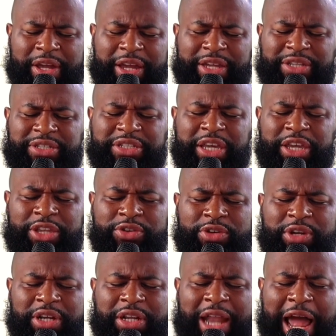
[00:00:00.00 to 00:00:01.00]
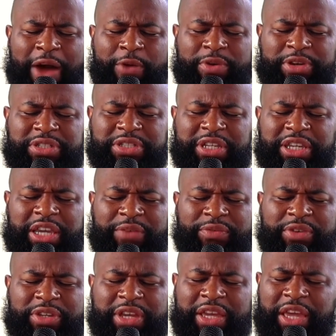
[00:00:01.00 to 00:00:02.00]
continue to allow us to
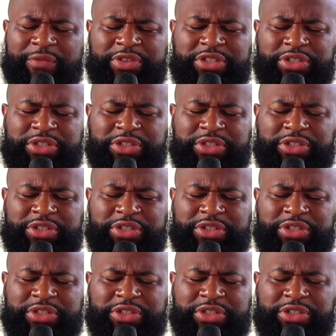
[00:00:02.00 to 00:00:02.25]
give